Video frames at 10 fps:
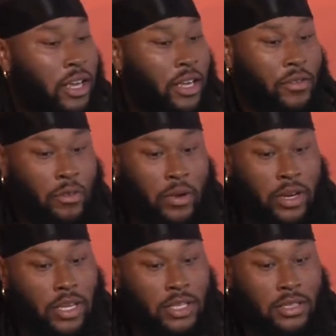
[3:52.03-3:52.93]
even
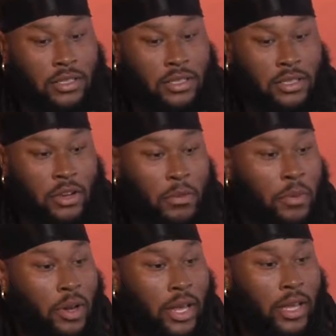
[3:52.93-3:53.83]
when he's you know
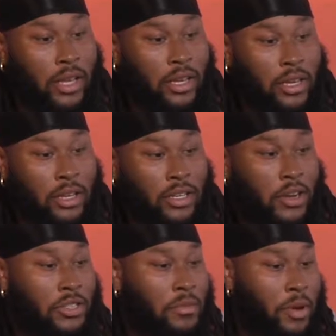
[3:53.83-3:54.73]
playing you
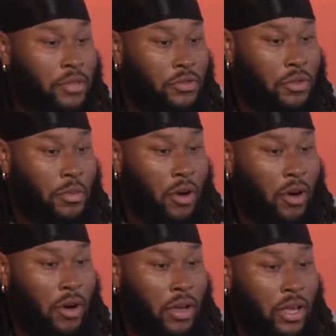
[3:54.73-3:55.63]
know his best
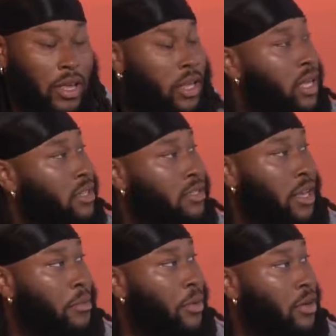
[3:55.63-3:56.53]
football, he's the
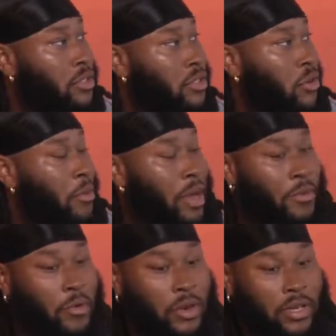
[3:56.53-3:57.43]
same person. Or
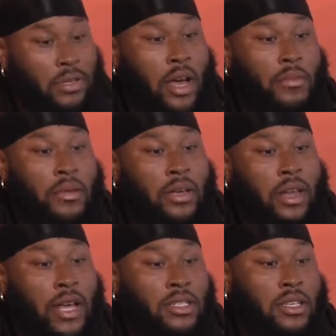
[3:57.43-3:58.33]
maybe when he's not
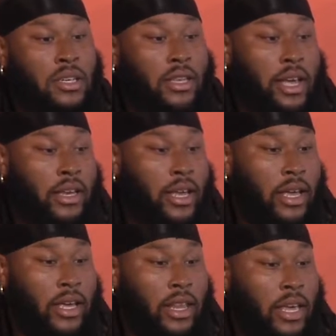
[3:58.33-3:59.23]
playing as good that
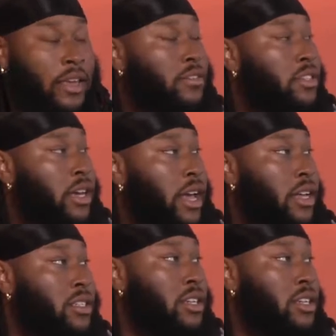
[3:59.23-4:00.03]
day and they give Cade a